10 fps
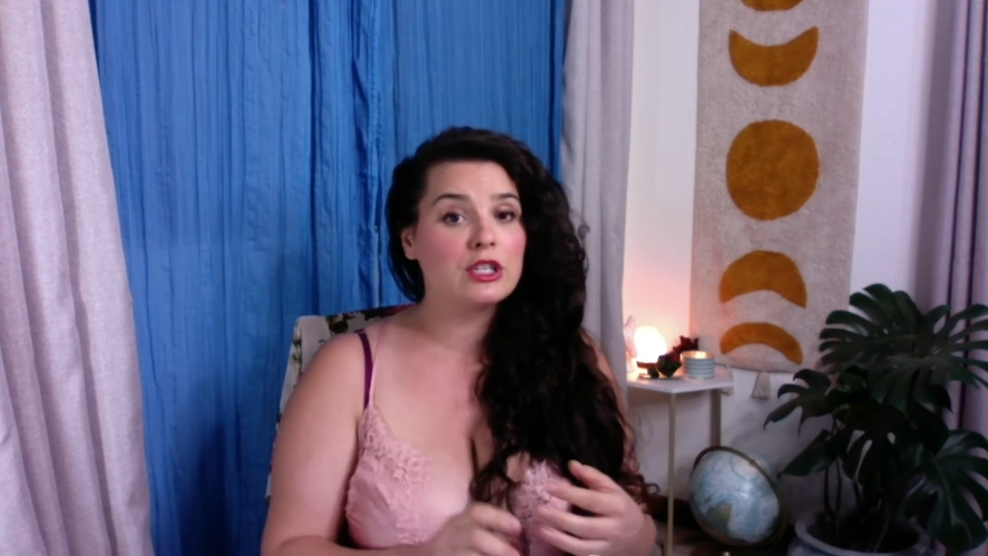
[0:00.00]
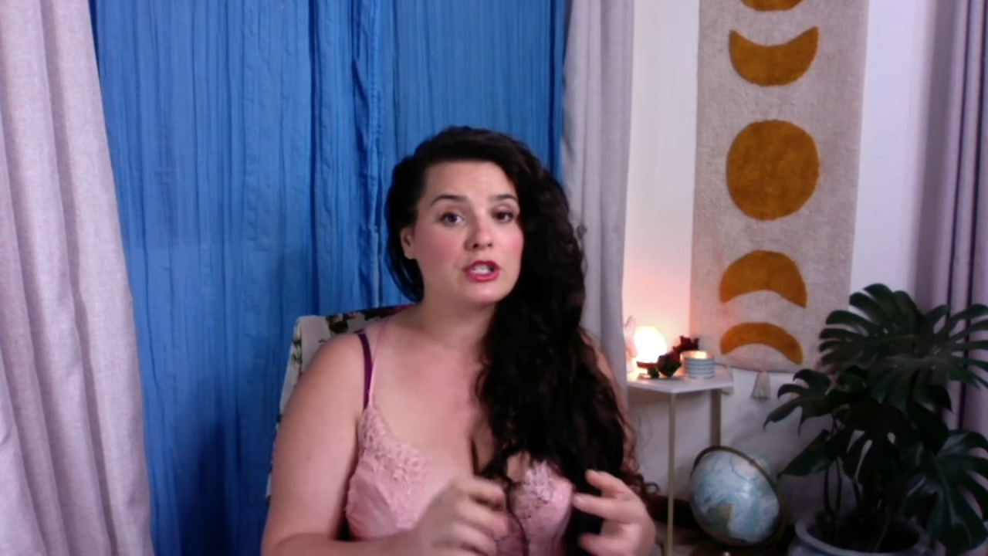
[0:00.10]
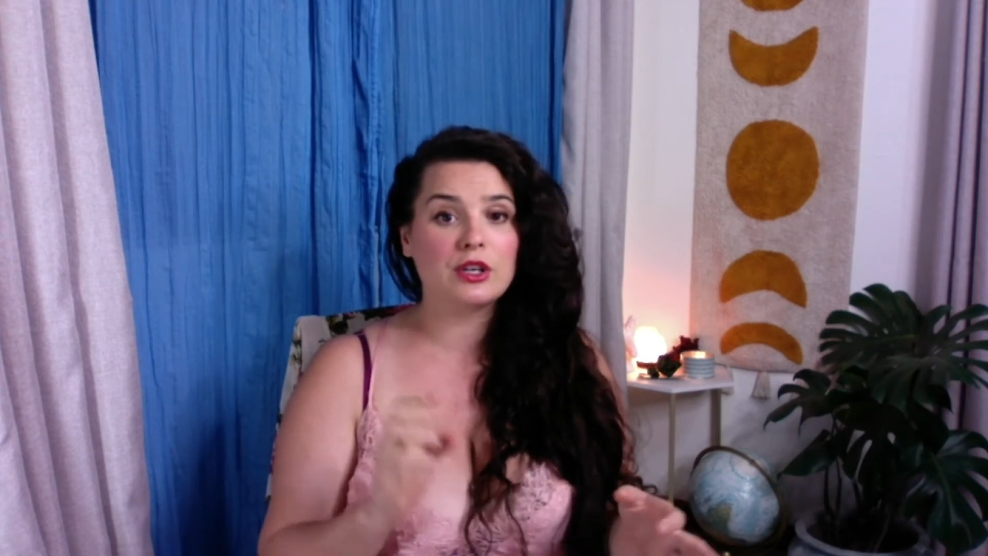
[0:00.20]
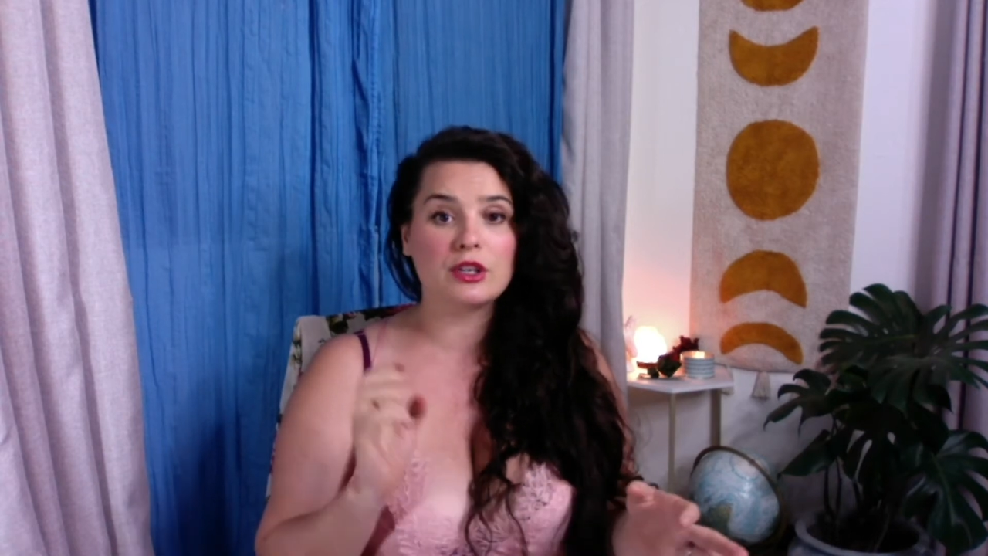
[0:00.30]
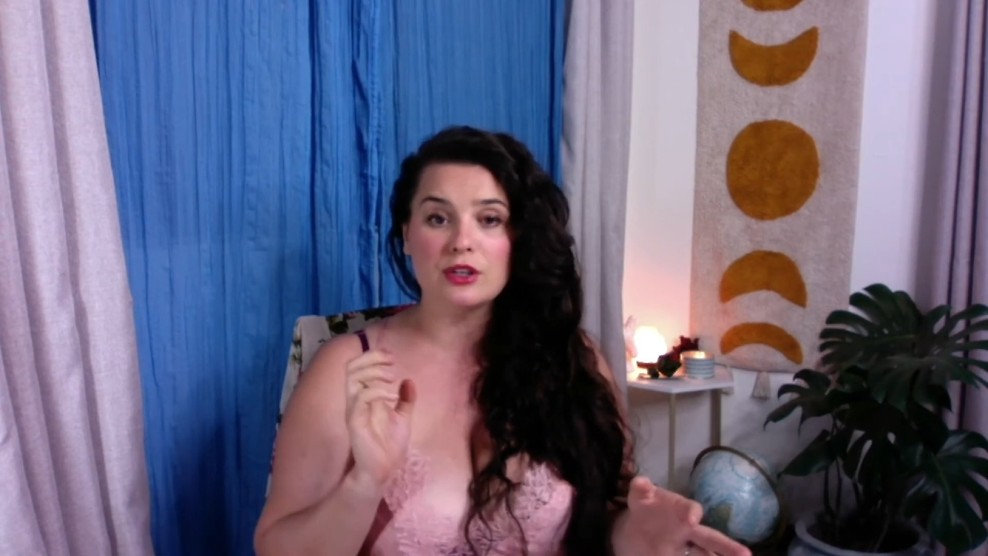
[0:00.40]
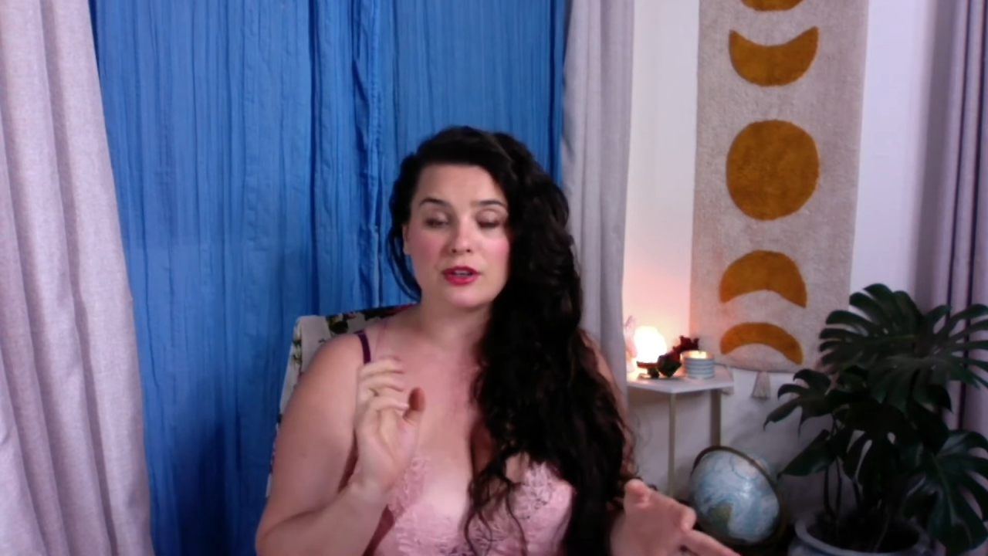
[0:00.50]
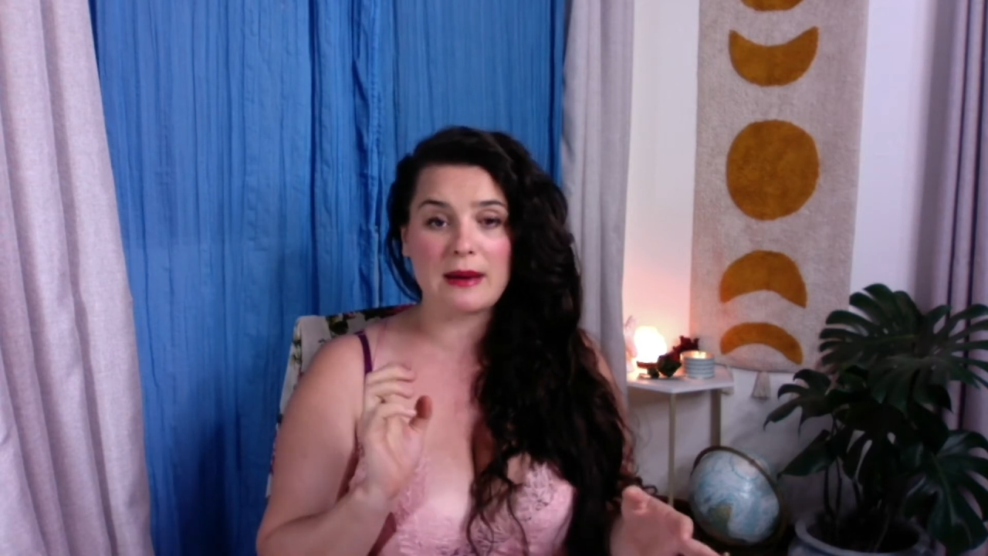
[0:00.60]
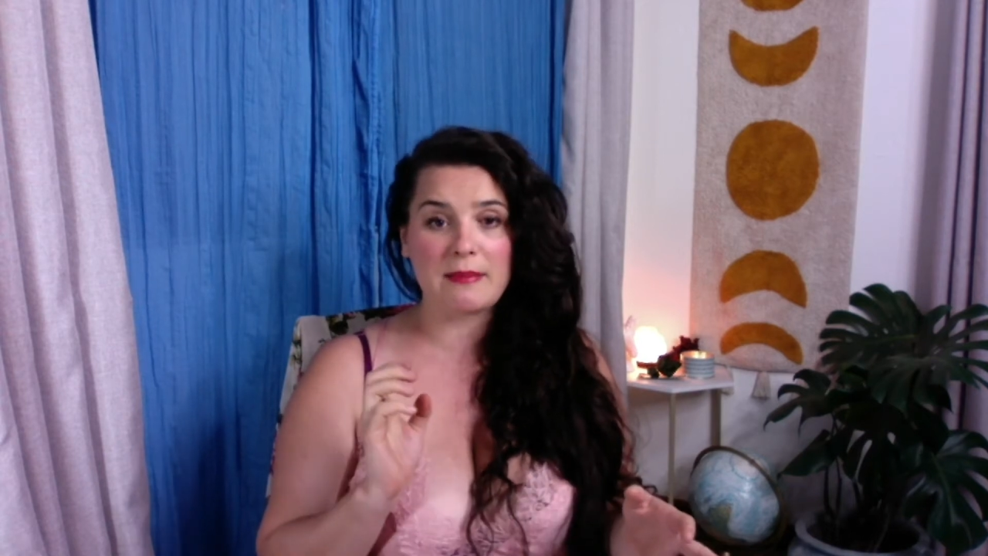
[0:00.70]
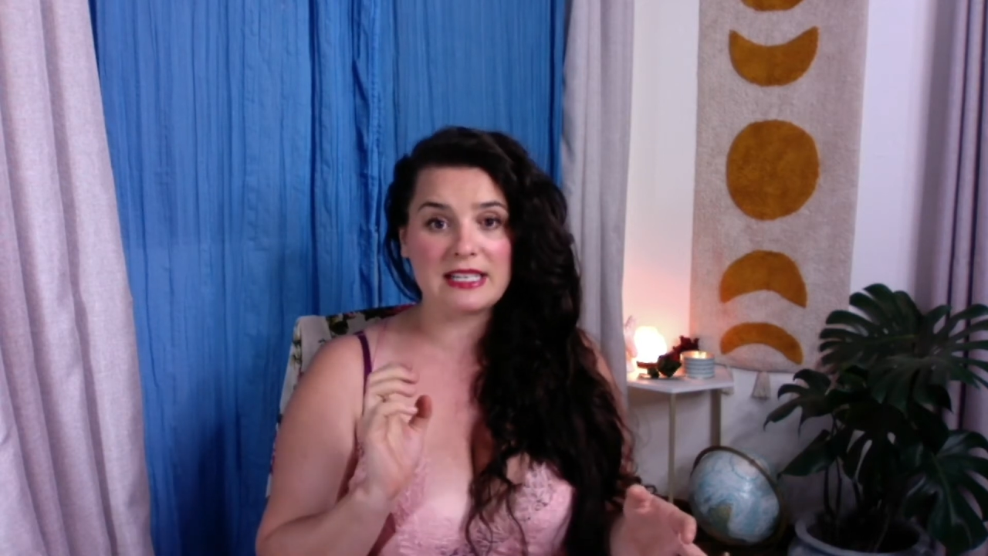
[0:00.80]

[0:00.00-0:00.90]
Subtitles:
So you can do that by